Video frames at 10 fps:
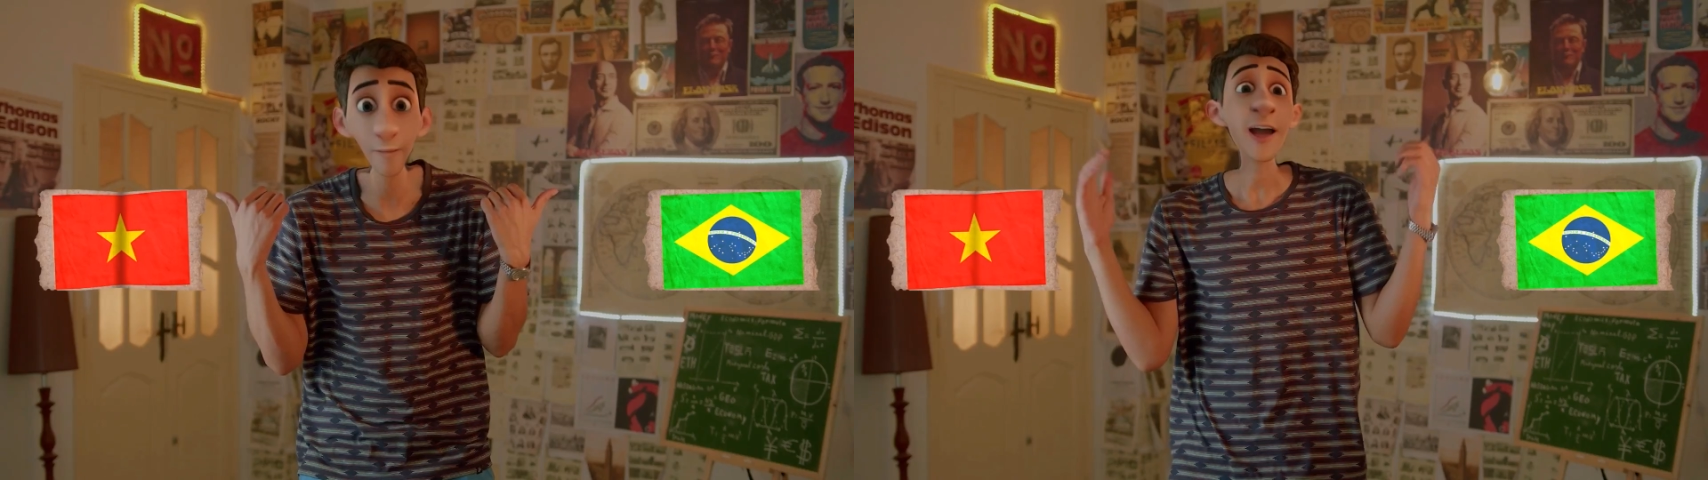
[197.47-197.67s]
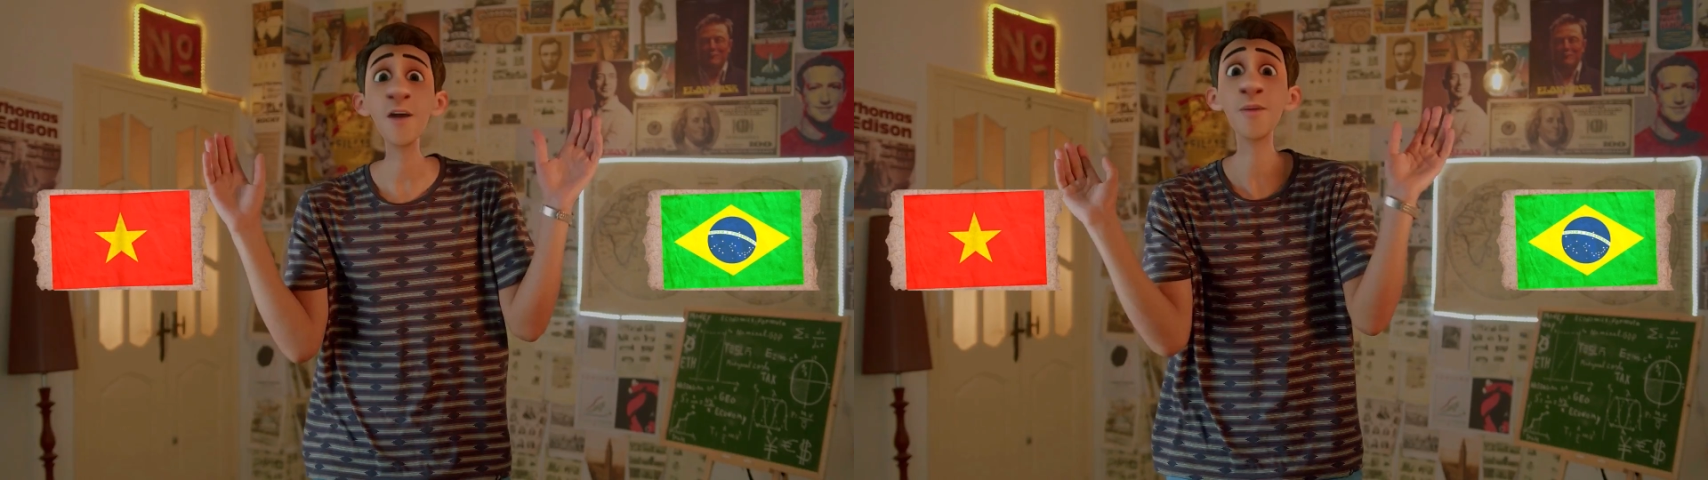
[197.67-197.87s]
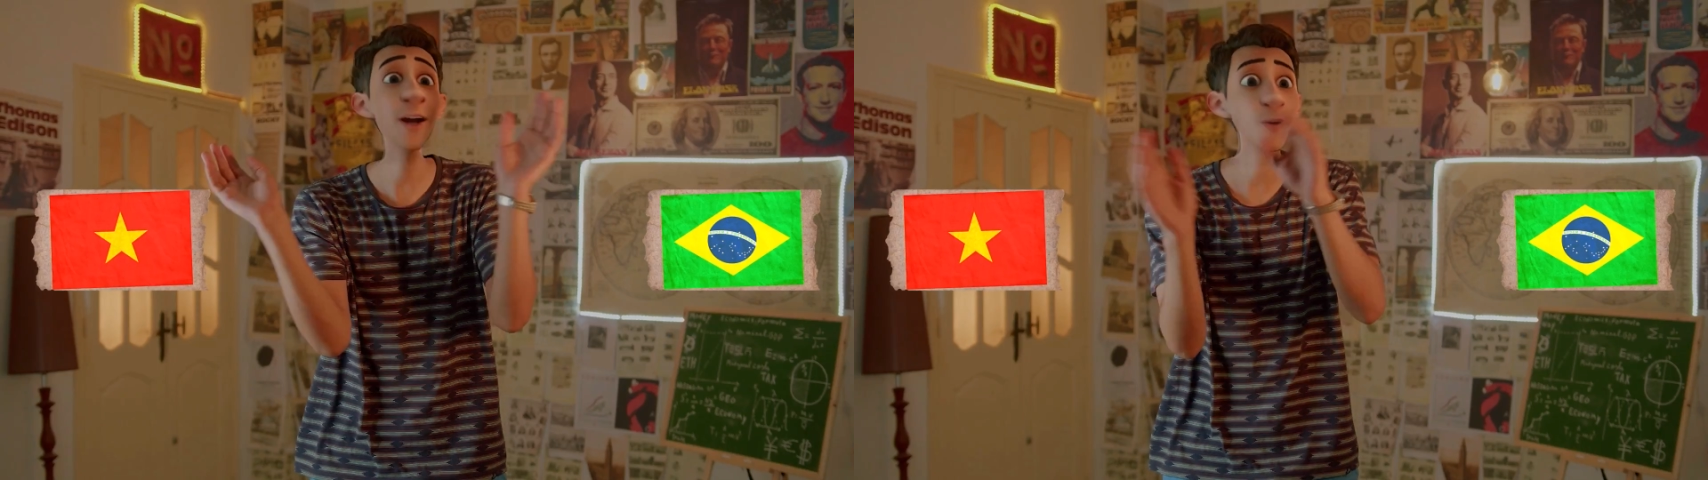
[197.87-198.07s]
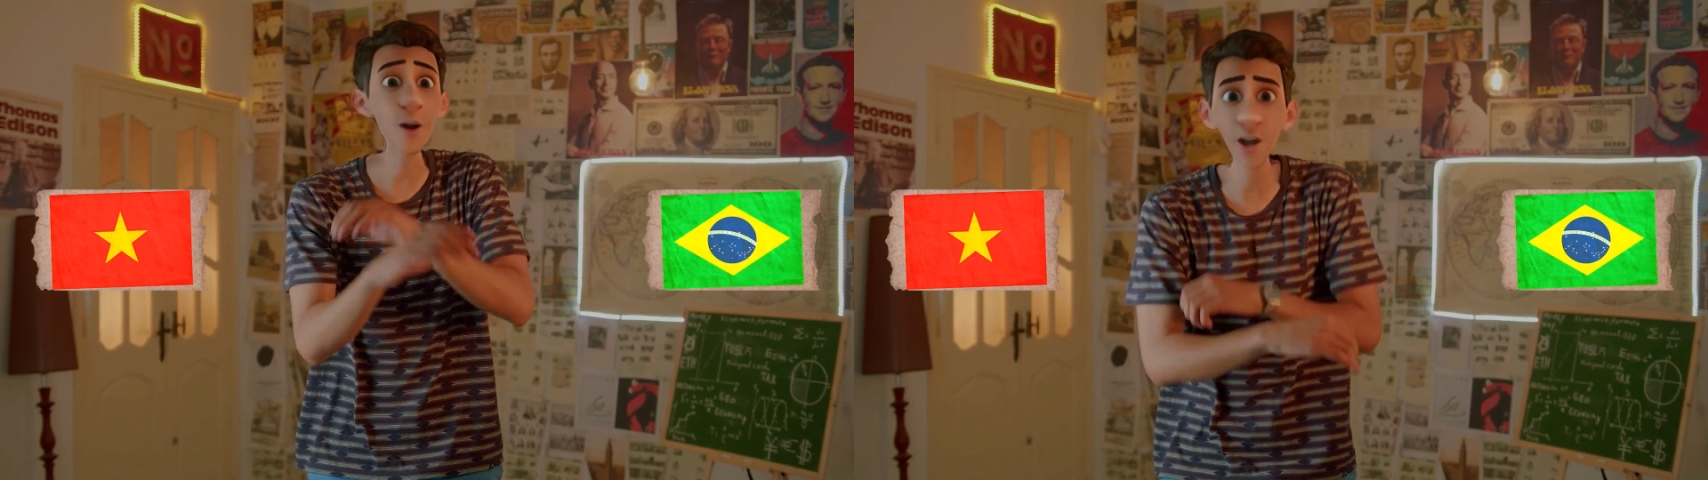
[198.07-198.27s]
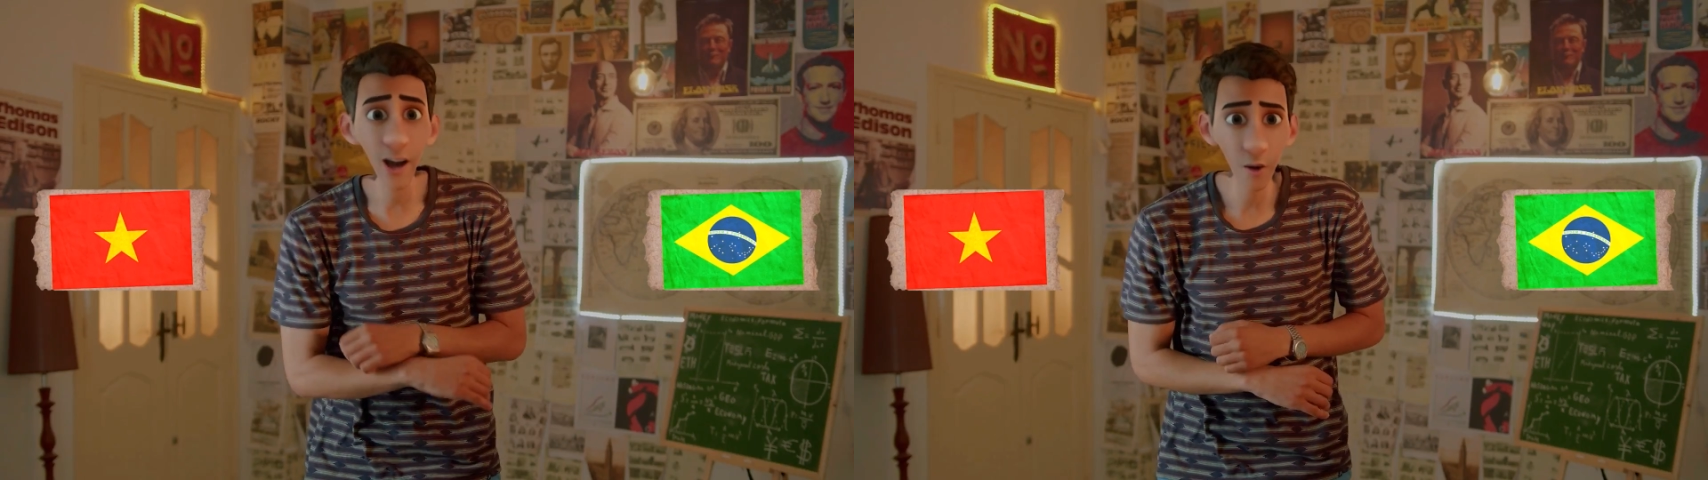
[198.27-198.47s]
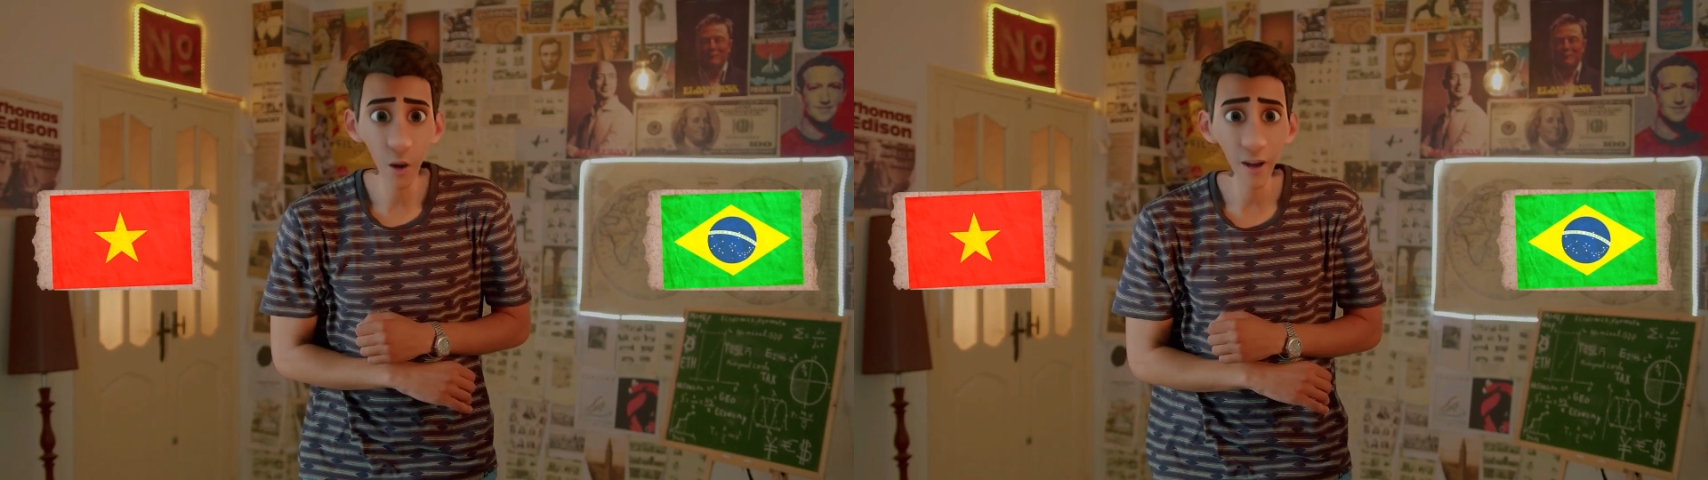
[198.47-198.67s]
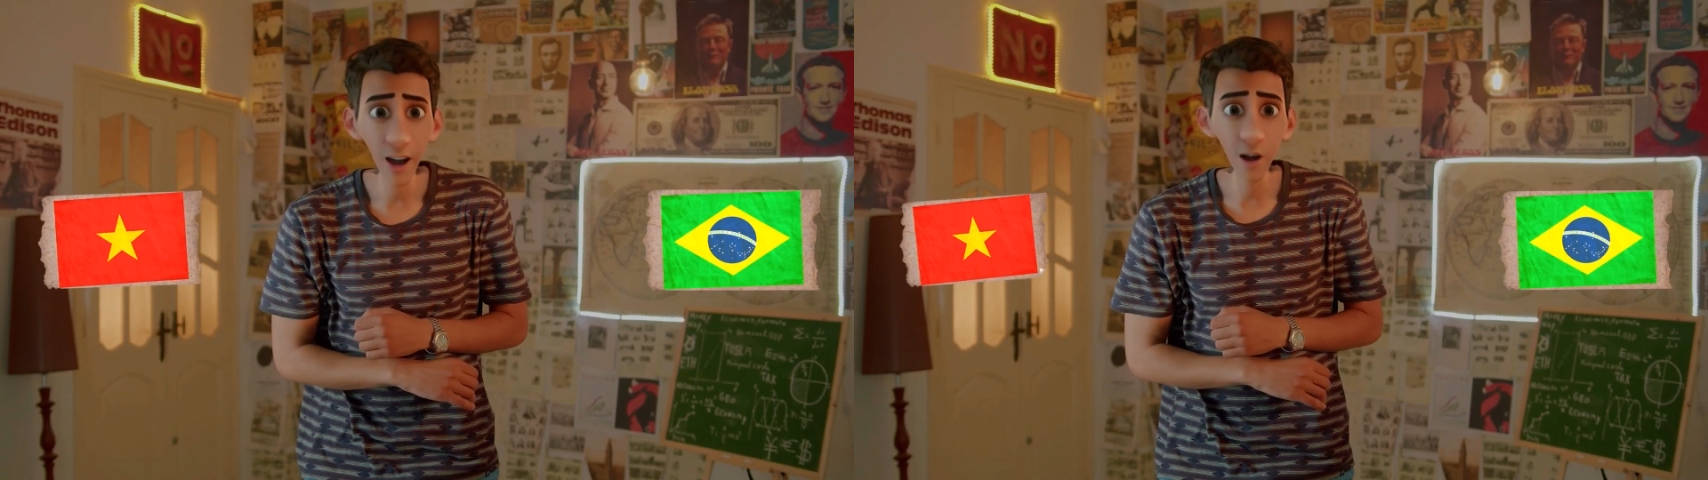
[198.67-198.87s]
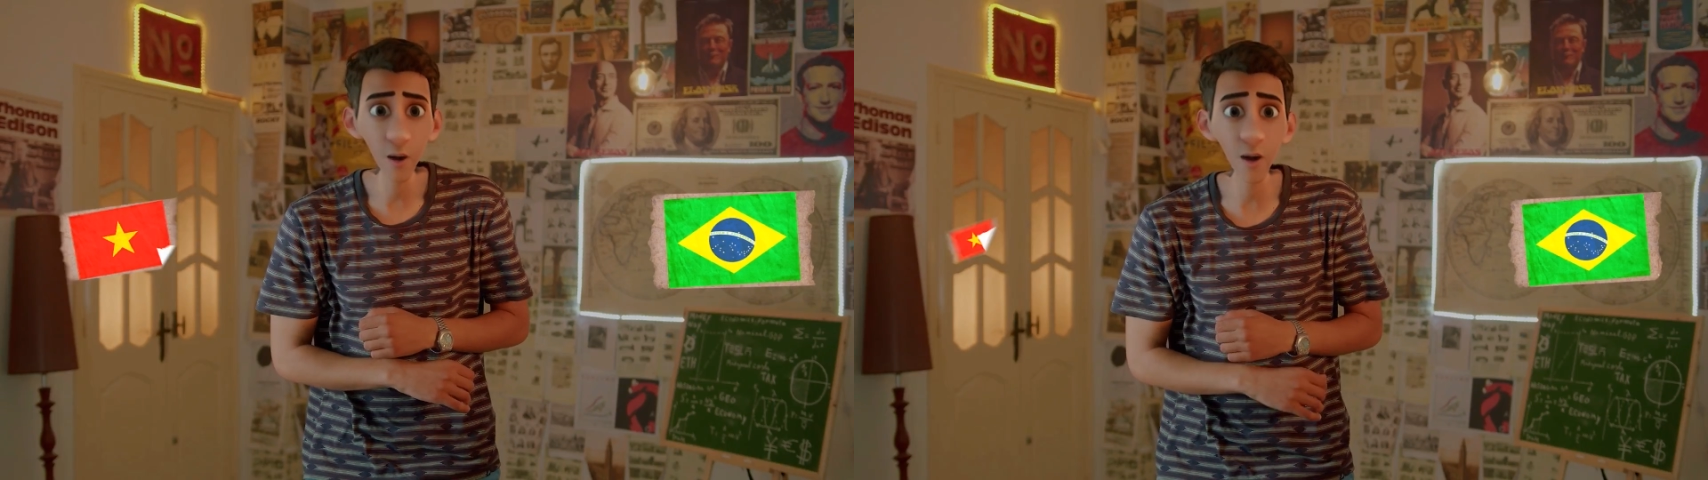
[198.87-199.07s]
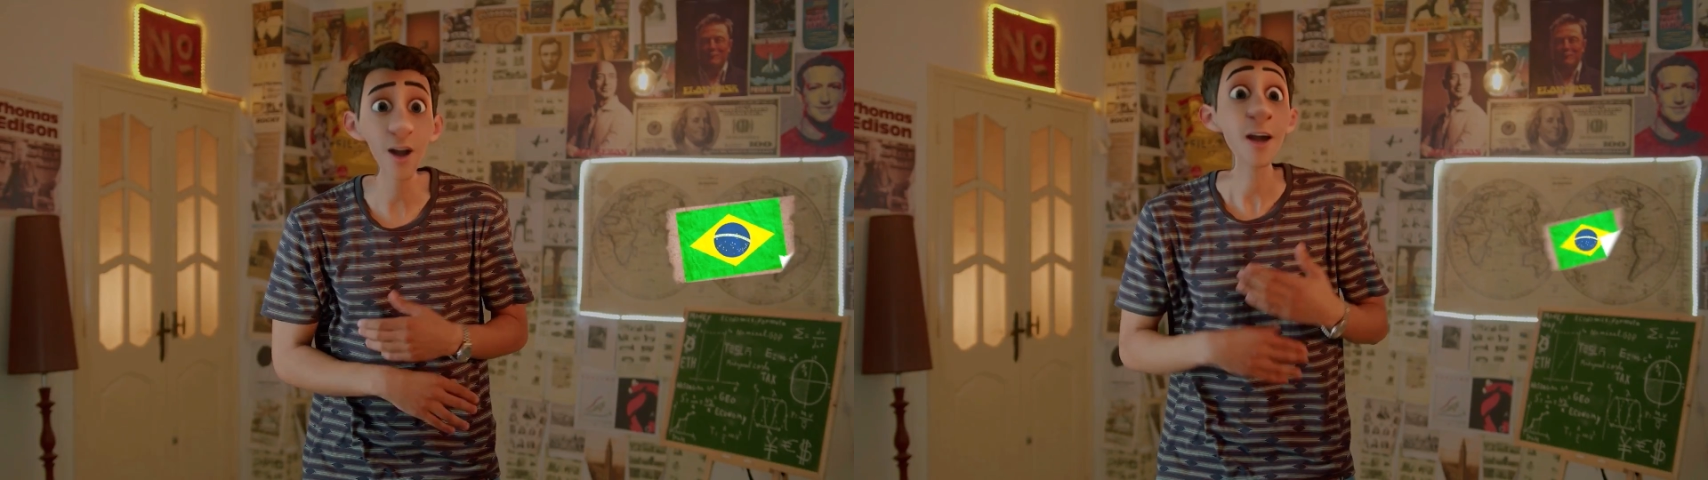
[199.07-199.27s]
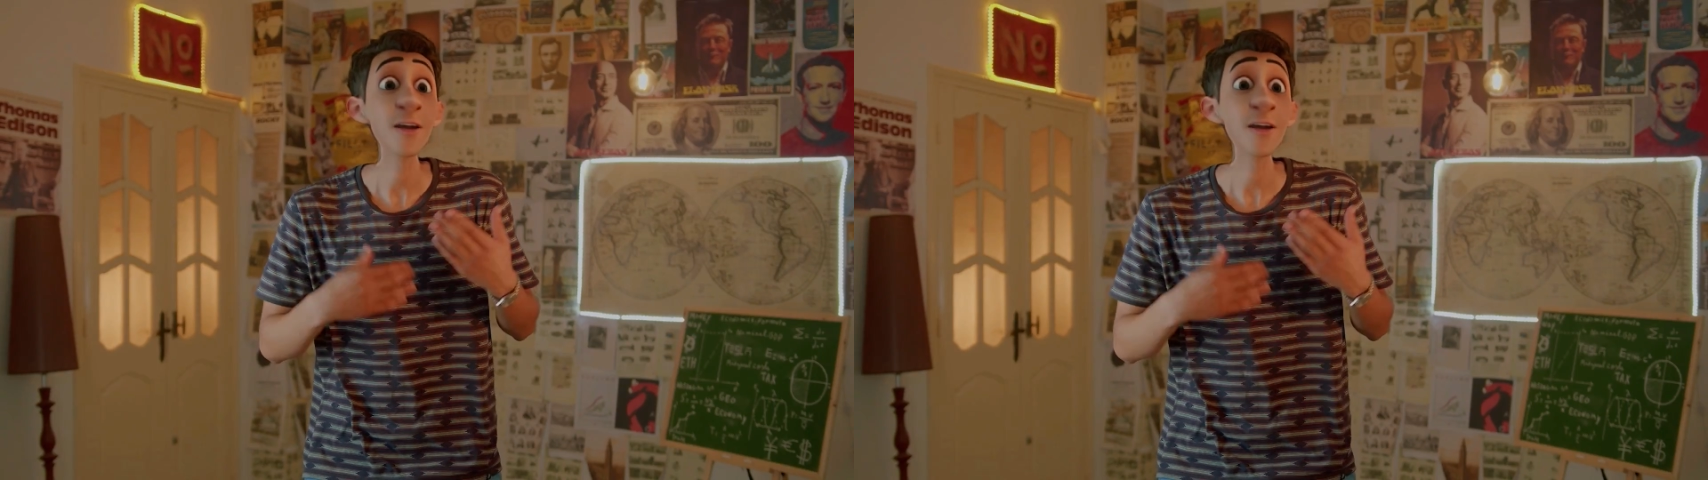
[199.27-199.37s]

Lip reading: and no matter which country they choose,